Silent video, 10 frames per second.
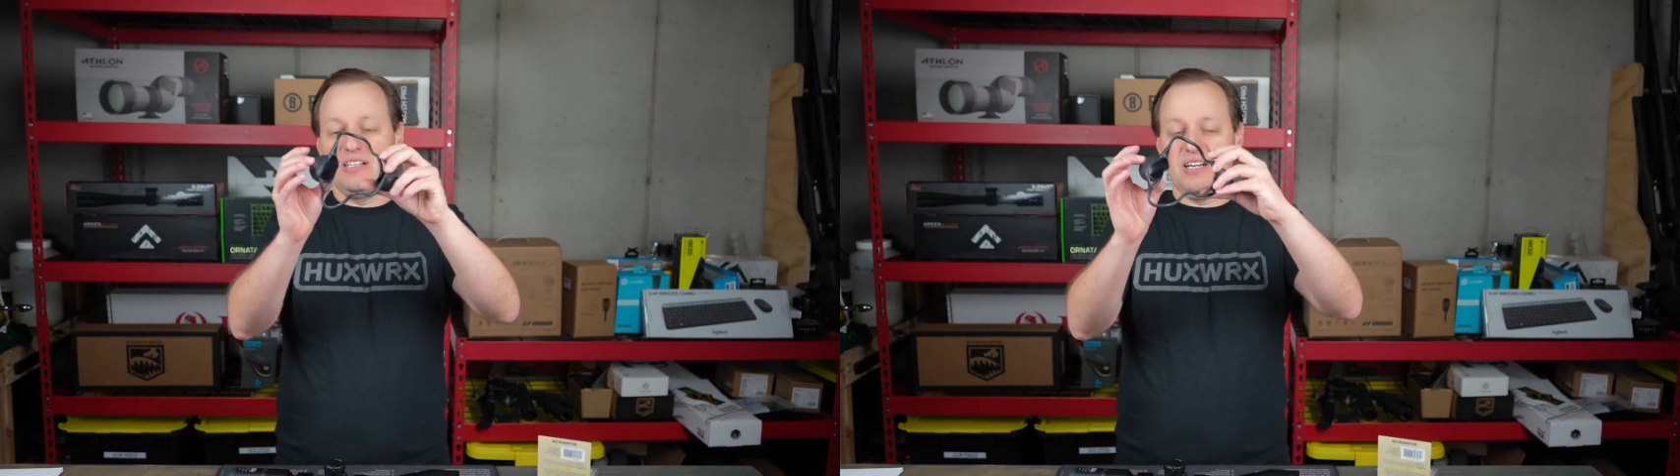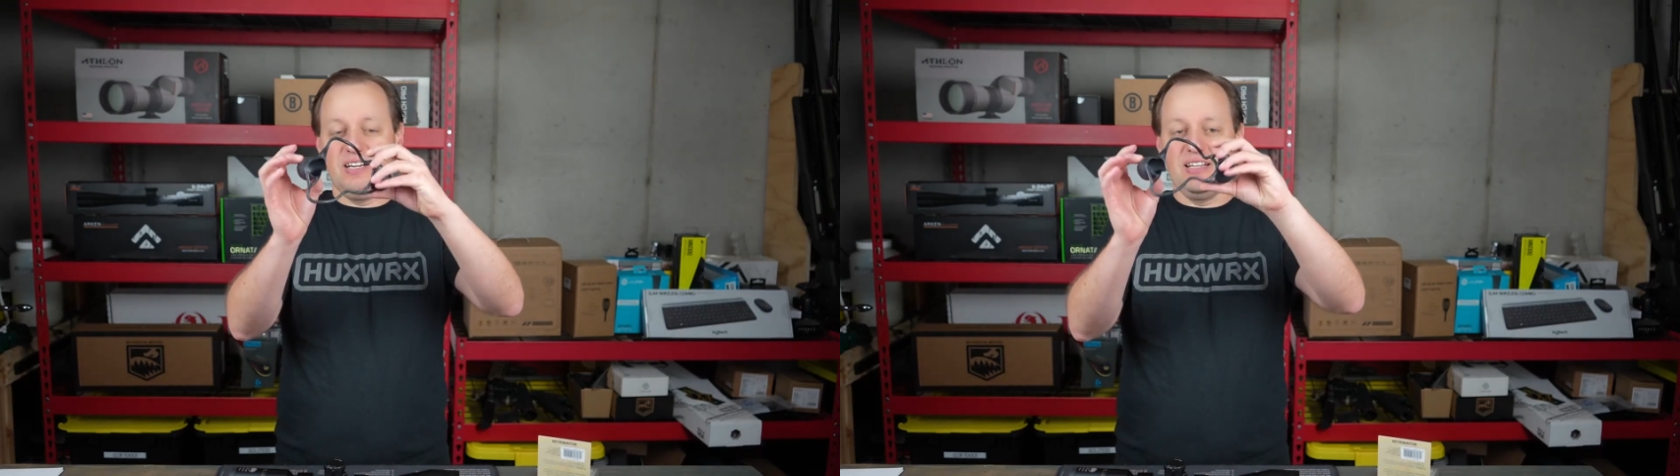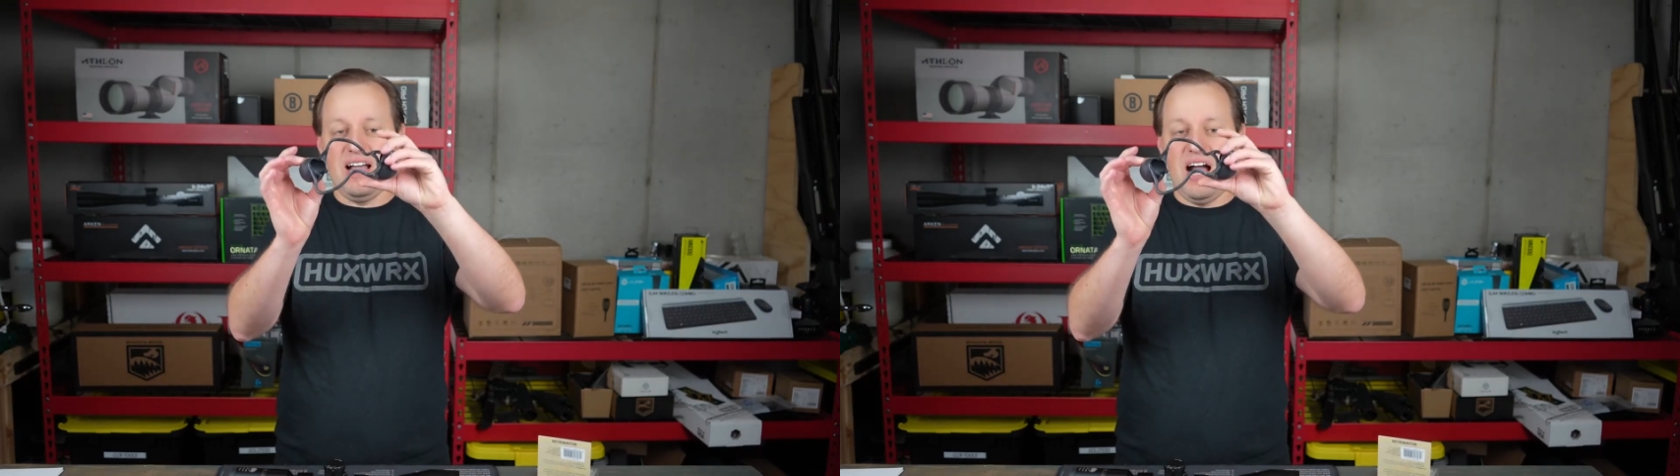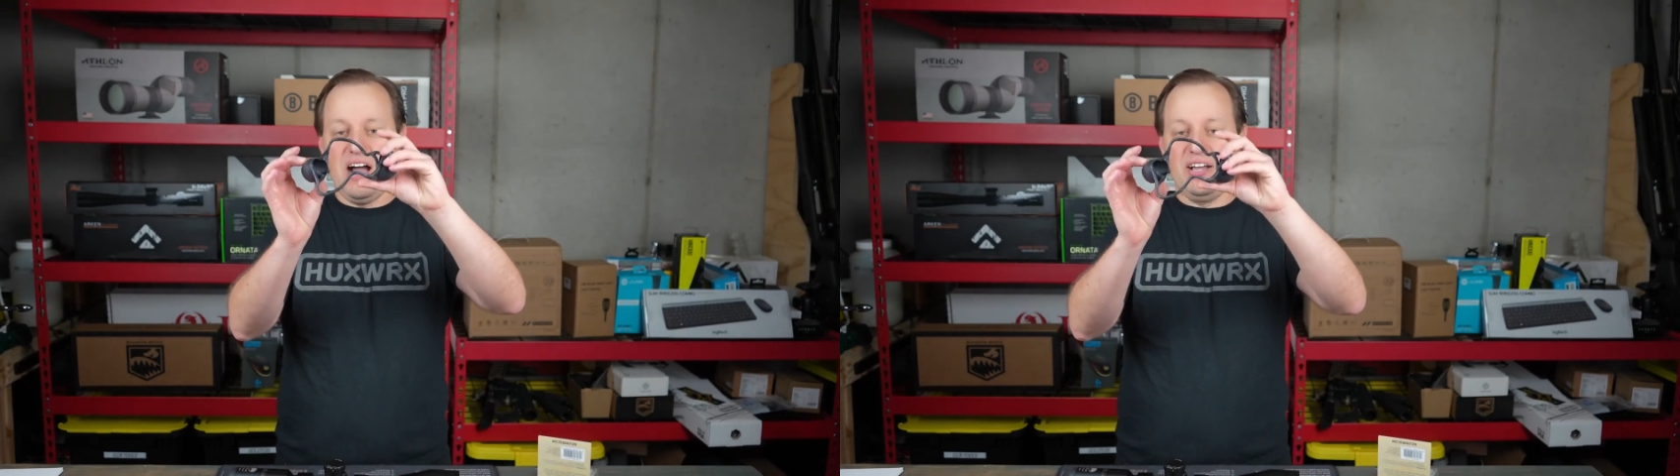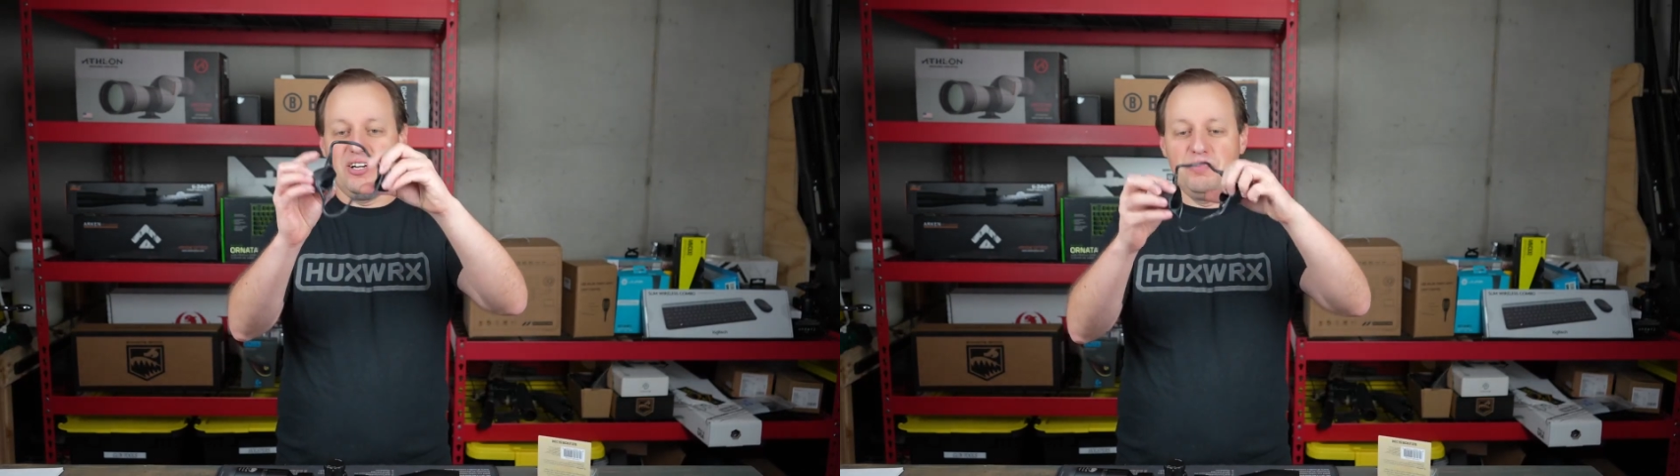It's kind of like
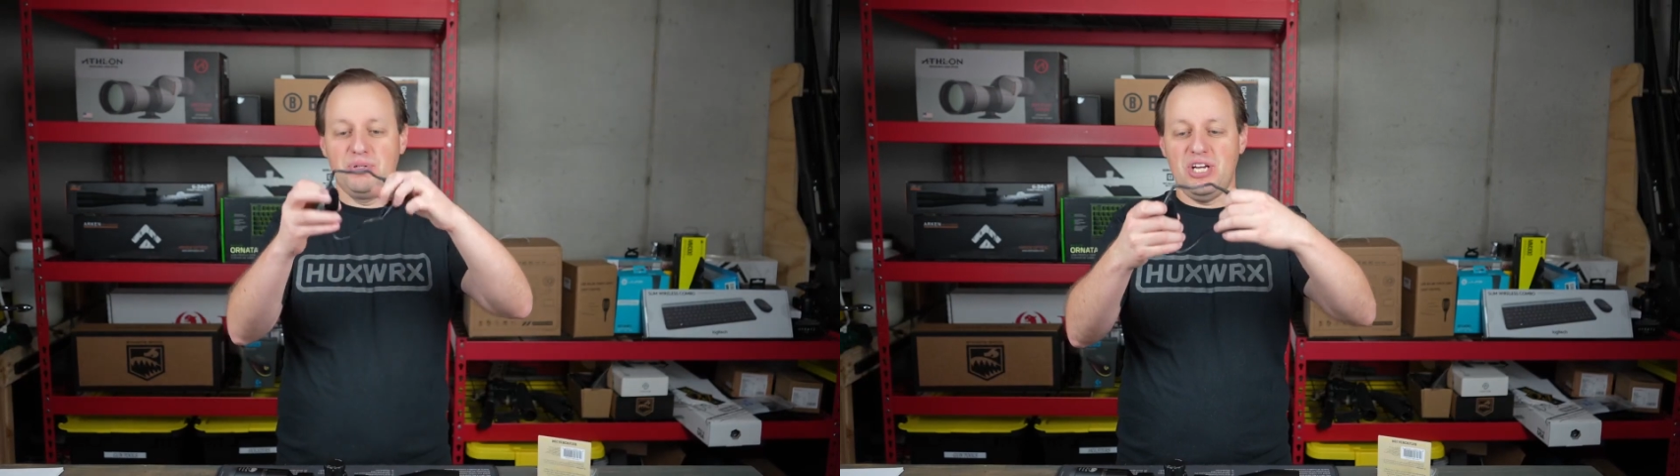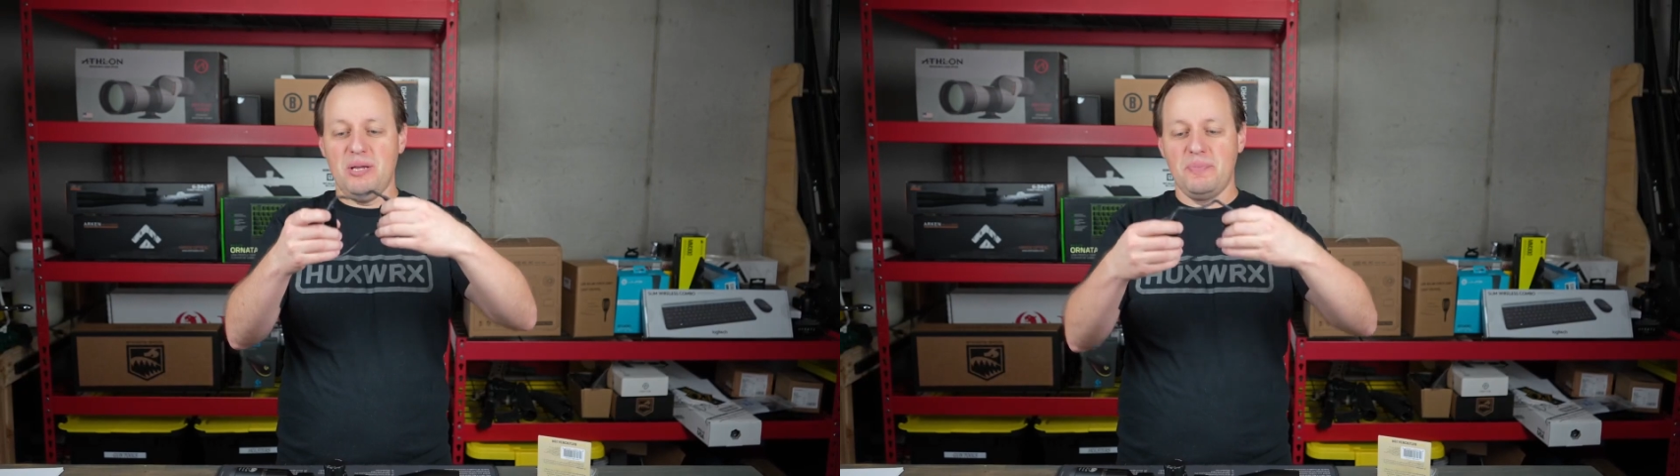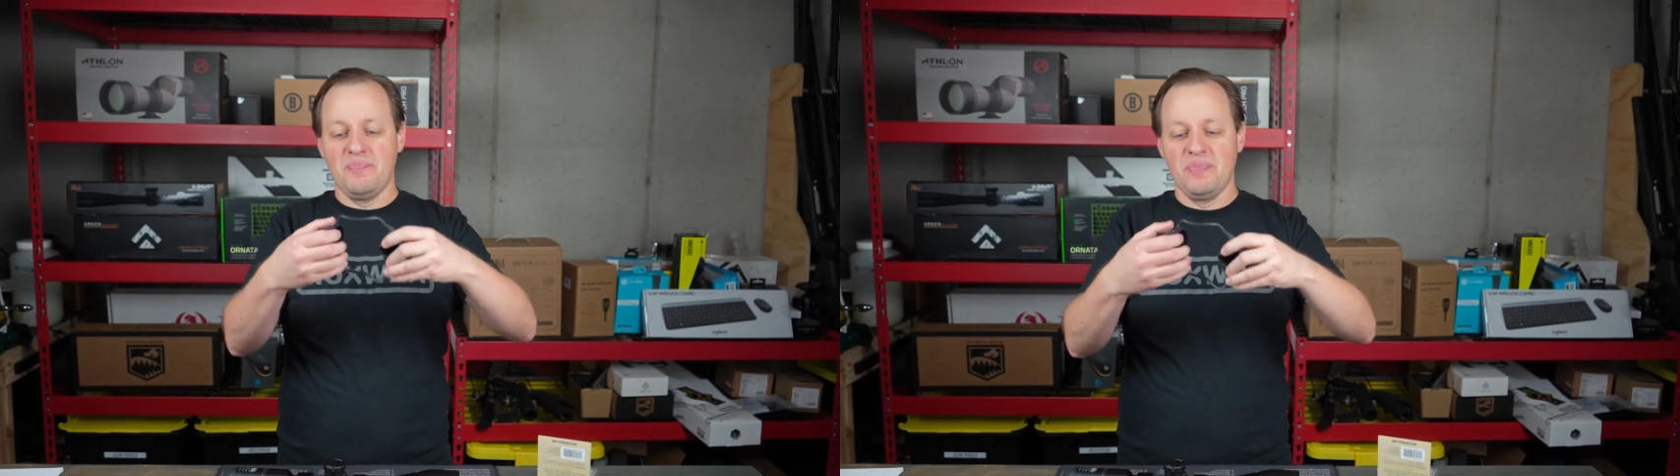eye cup shape.